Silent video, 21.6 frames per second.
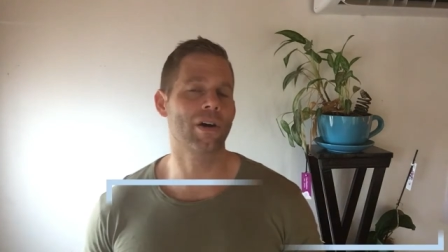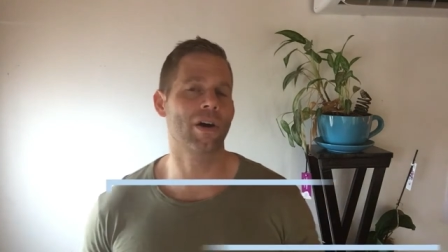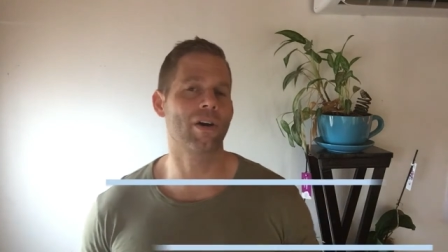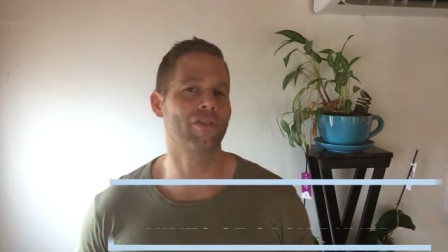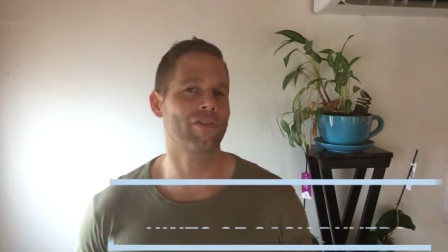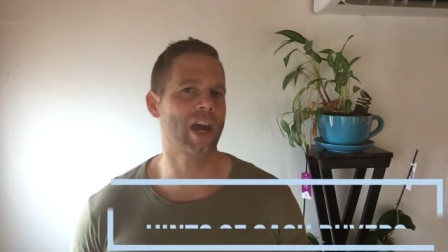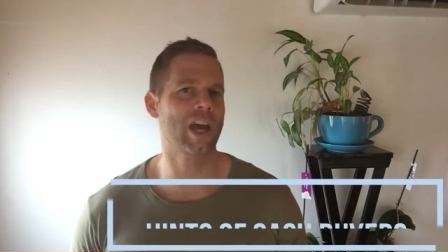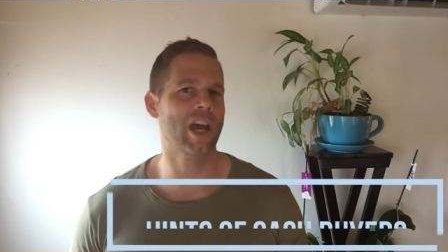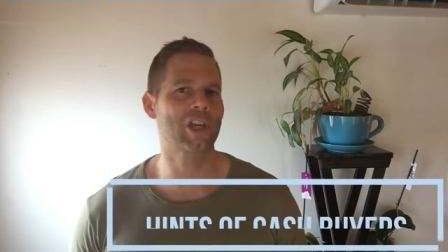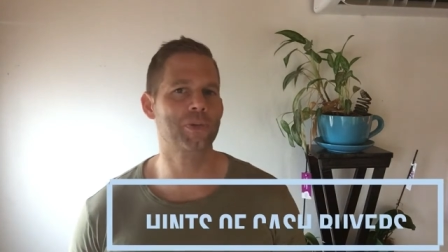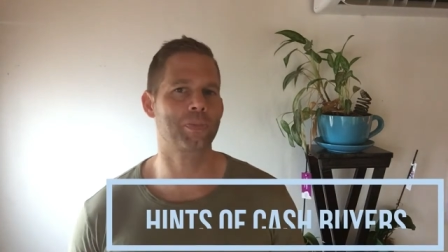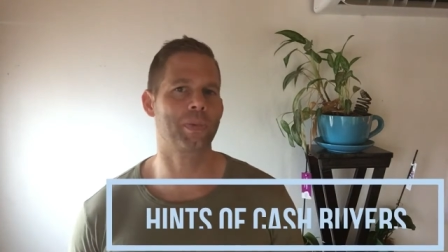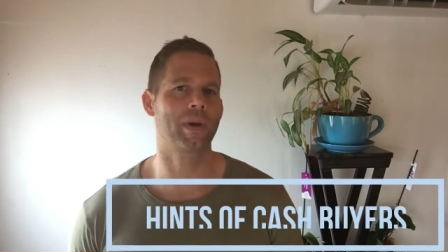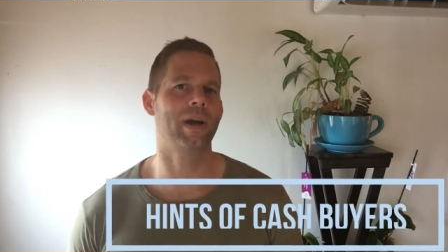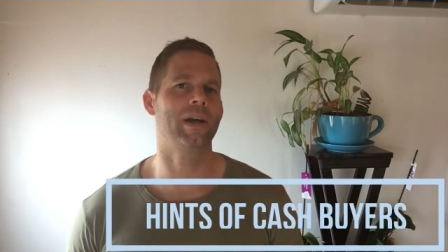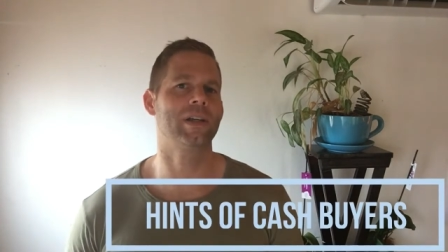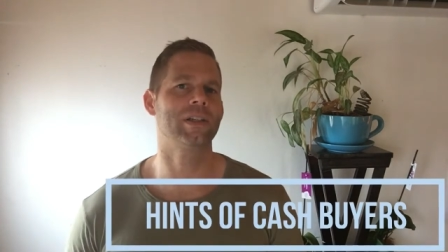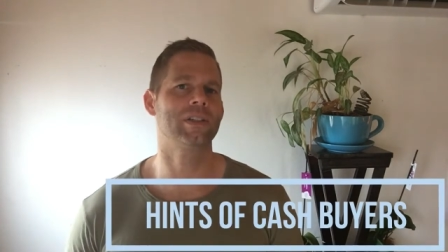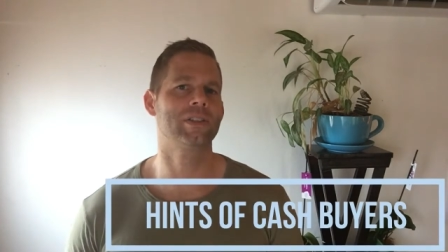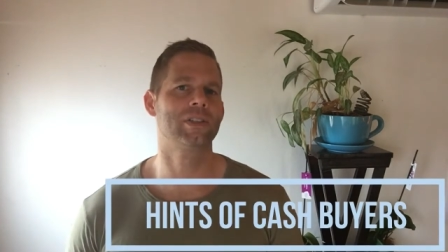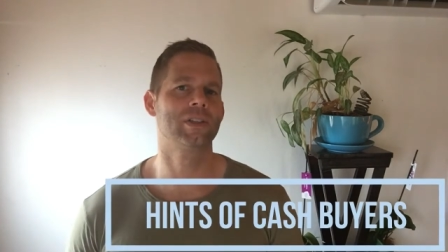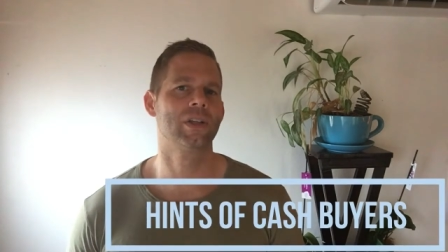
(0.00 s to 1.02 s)
of cash
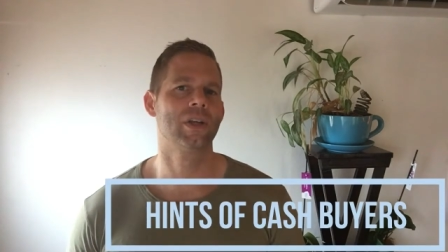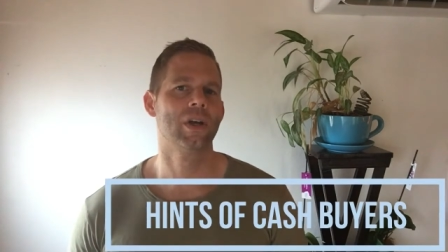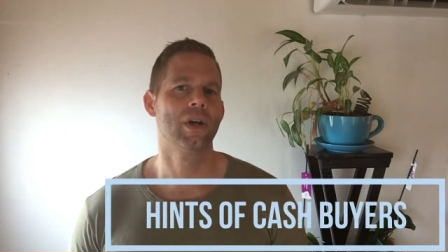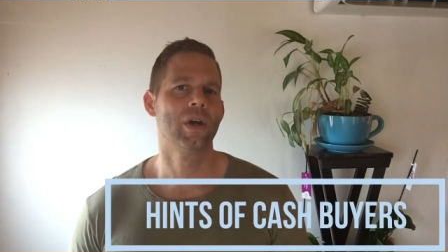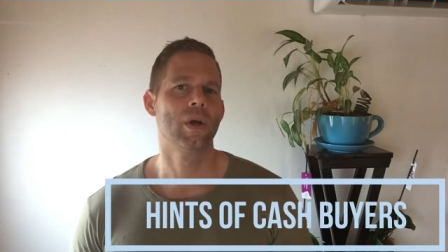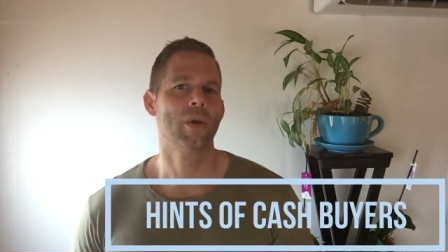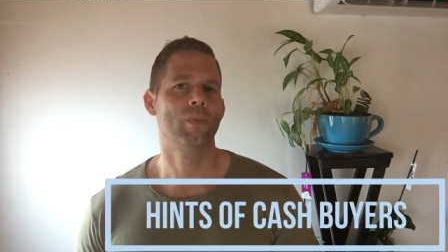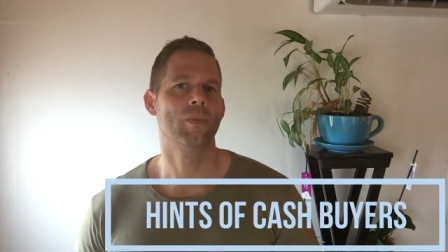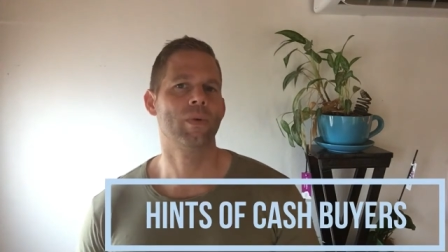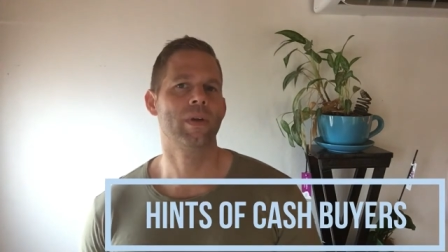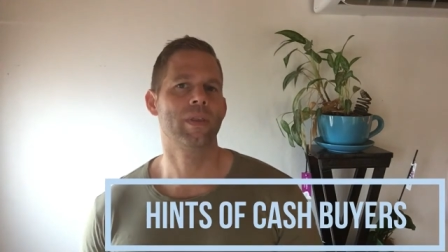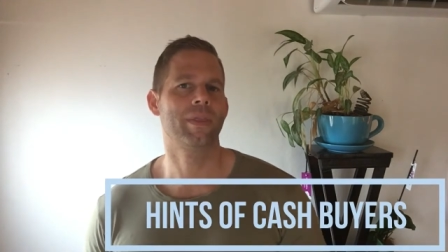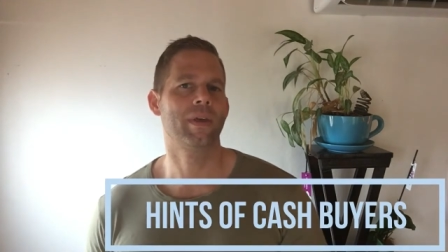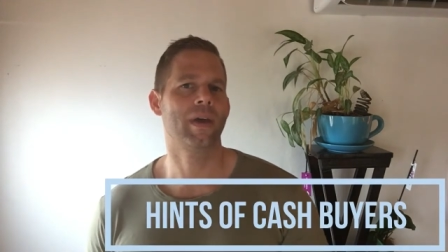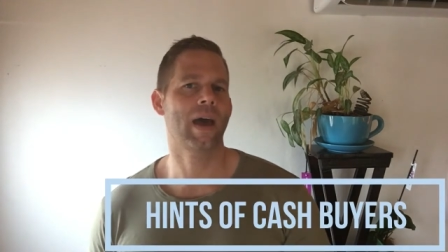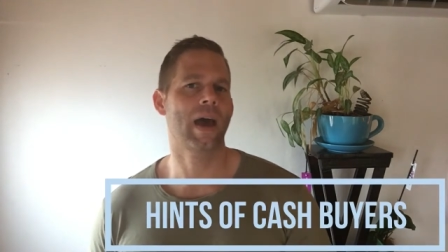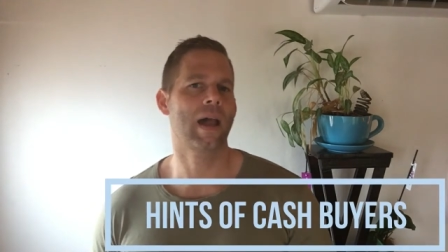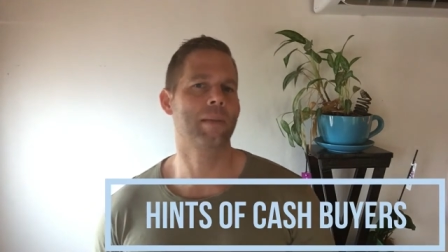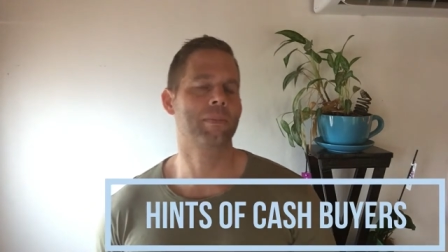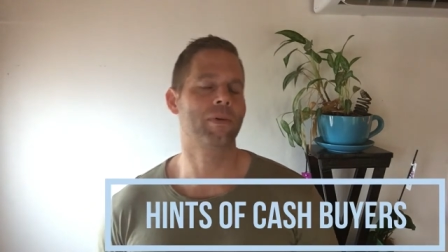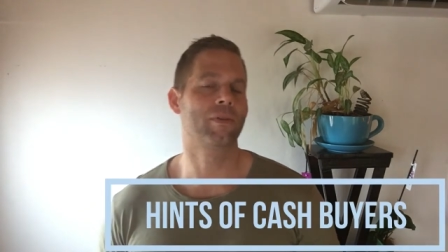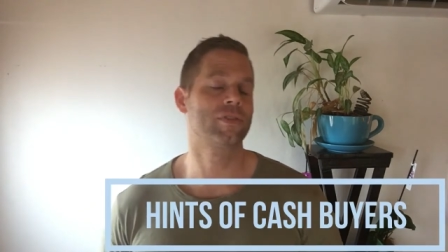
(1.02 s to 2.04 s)
buyers with the
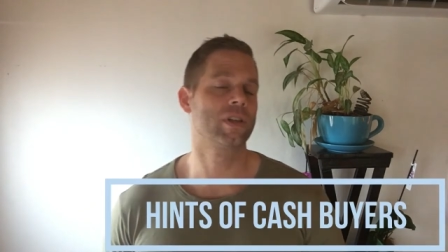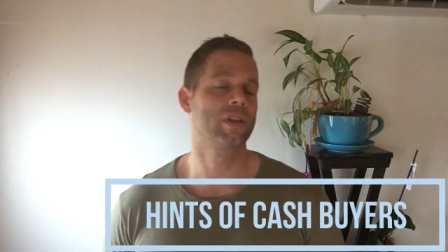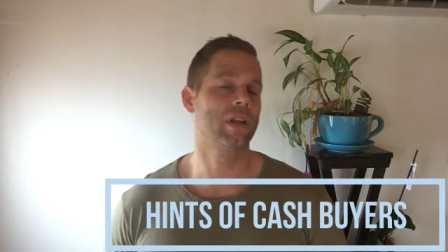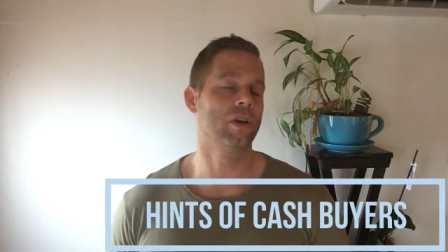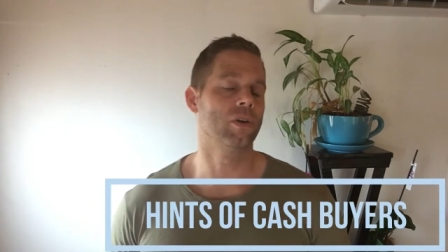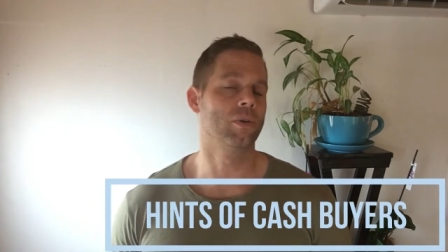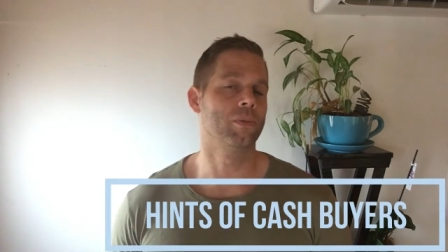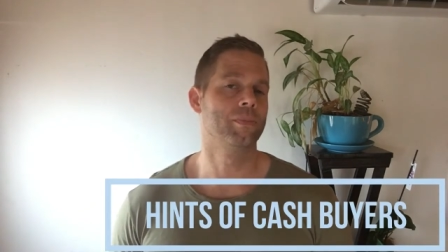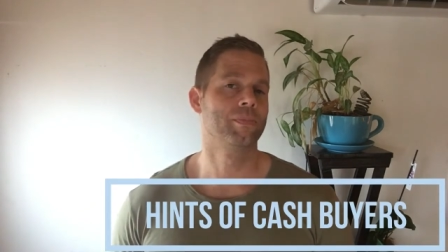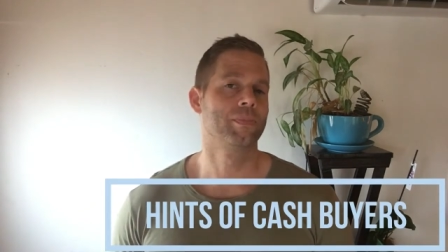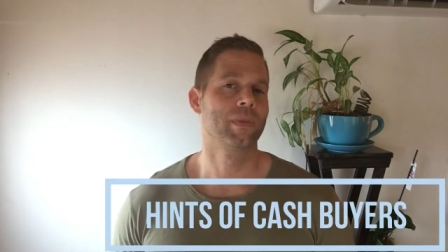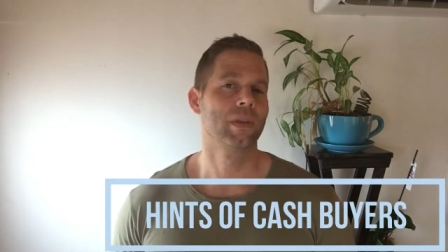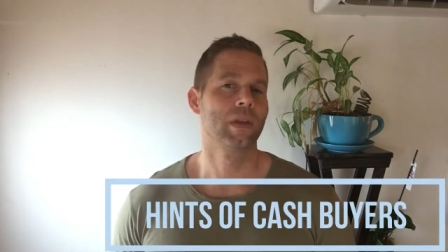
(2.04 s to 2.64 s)
help of Zillow.